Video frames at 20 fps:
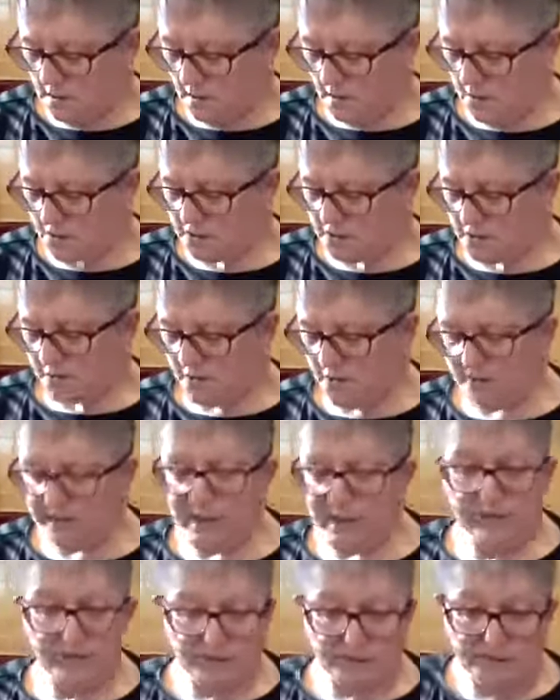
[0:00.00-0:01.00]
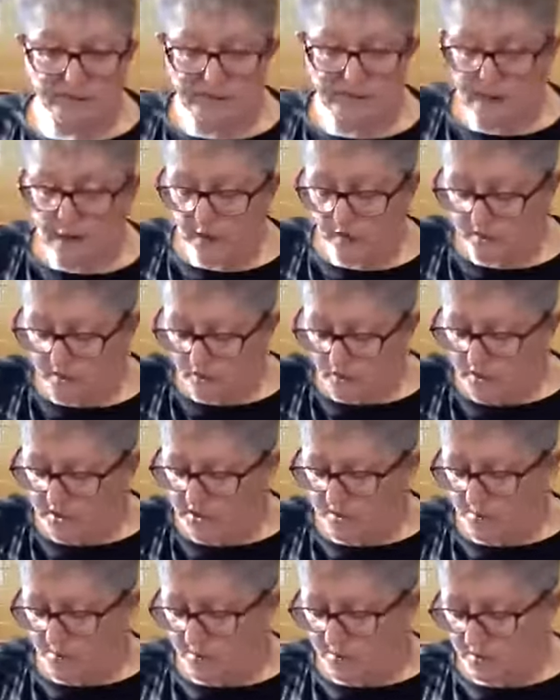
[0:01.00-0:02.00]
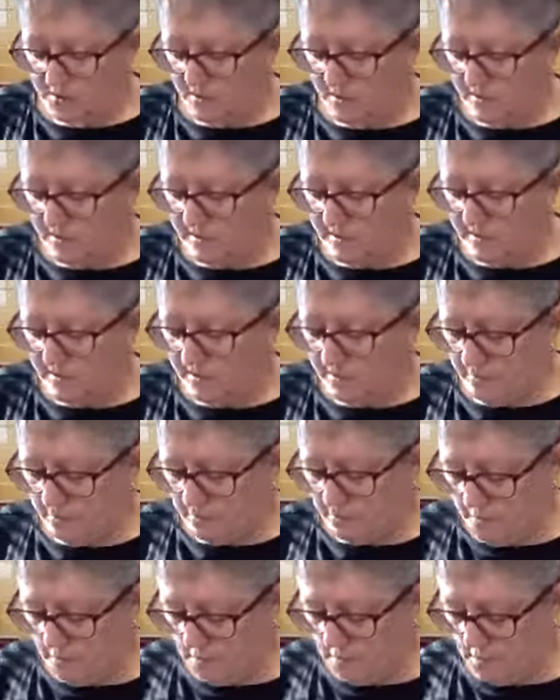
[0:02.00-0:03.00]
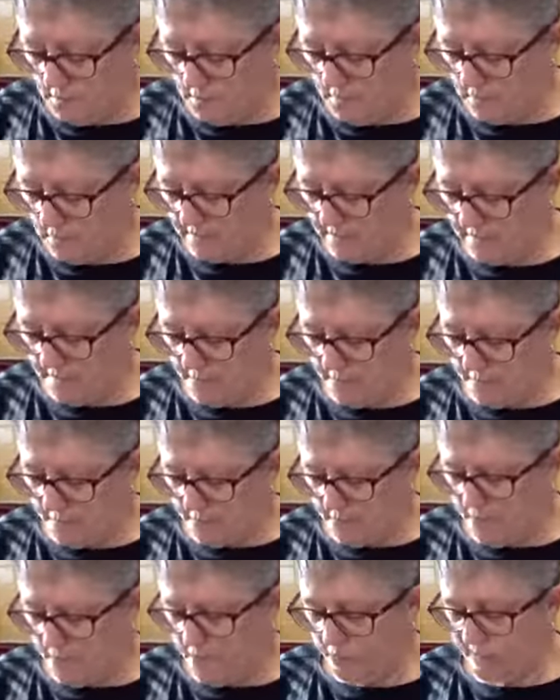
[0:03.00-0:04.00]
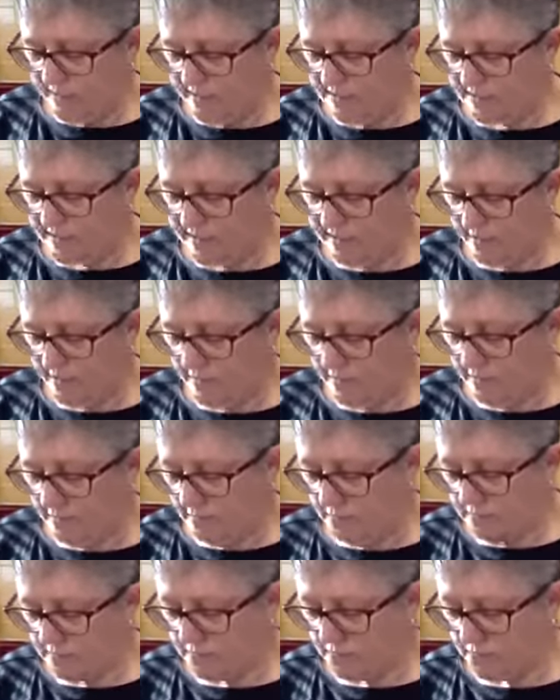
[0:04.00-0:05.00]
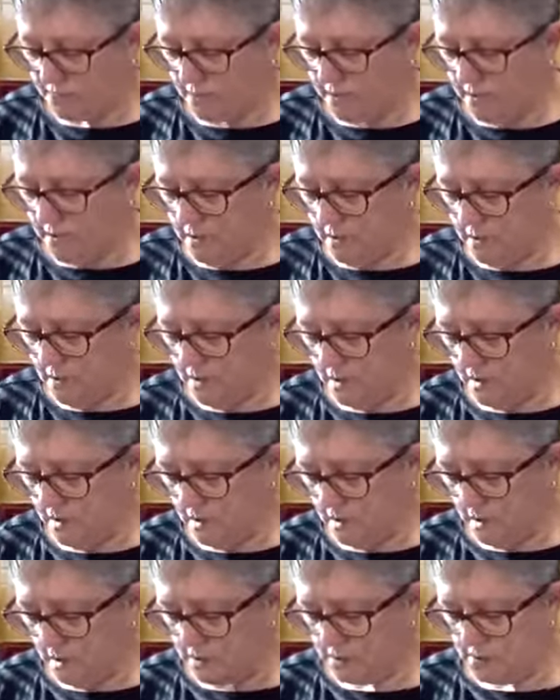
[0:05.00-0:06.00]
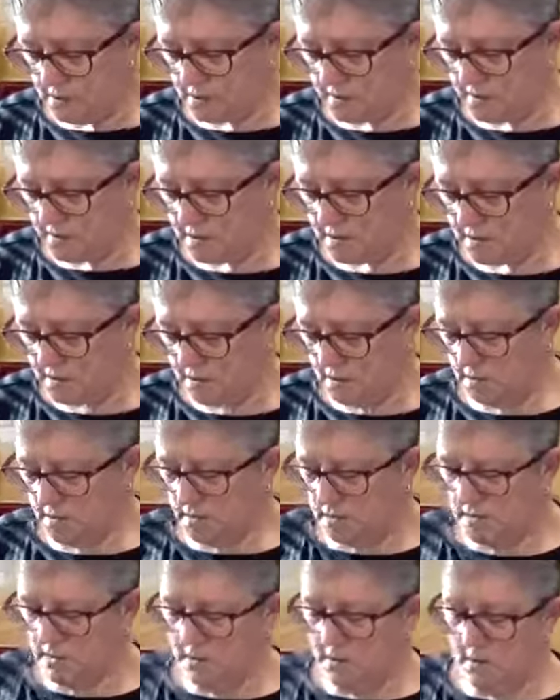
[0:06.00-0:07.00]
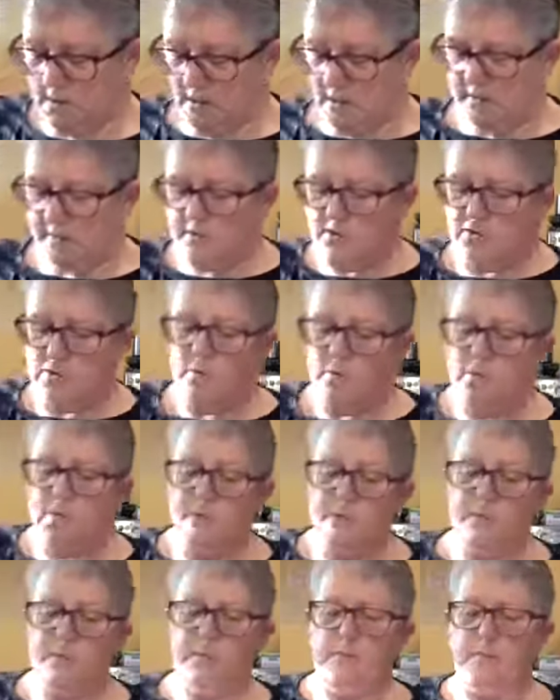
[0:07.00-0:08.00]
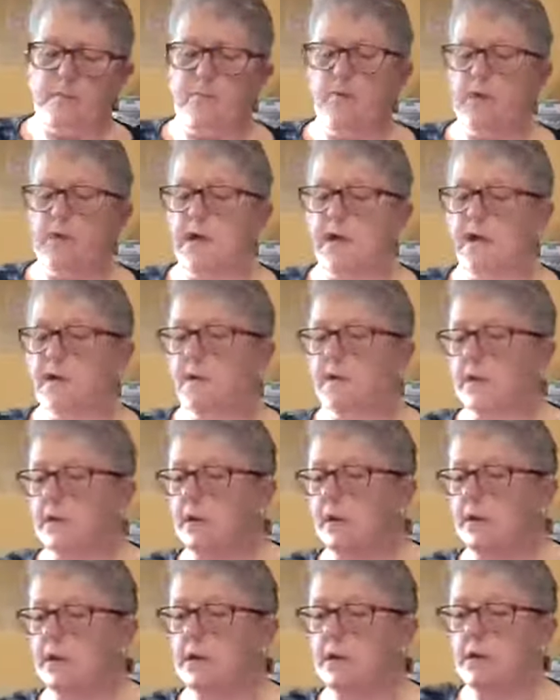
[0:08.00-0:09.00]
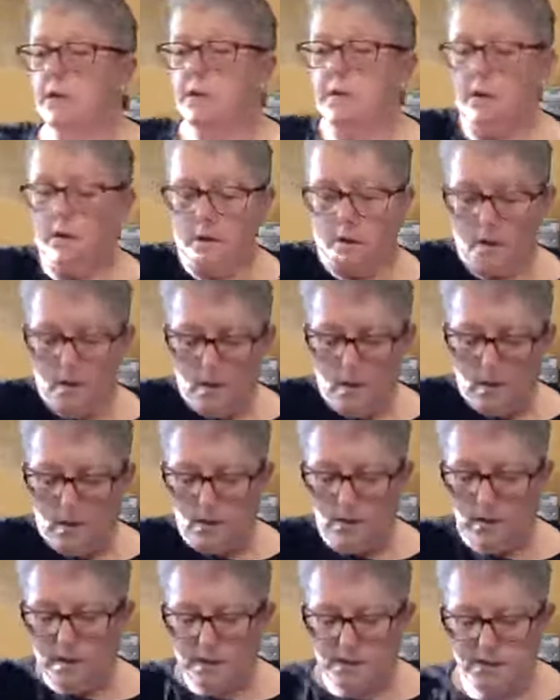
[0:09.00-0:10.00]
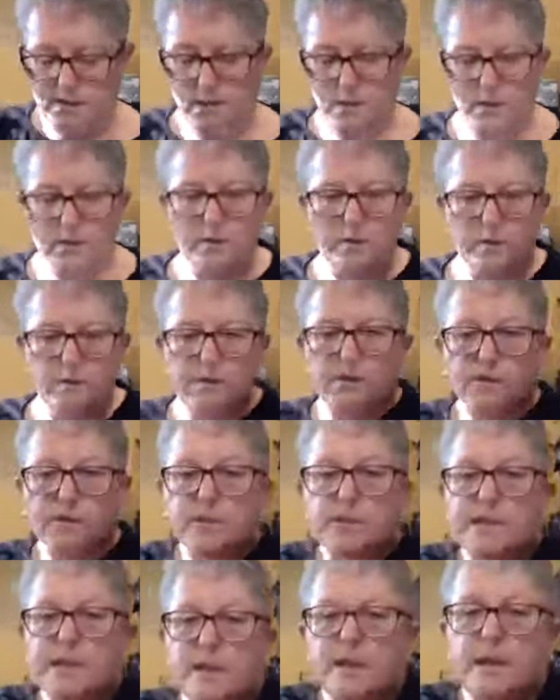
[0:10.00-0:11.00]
which I'm going to heavily flour first so that they will release again when this is ready. So I'm just having trouble with my liner there. All right, so tilt this down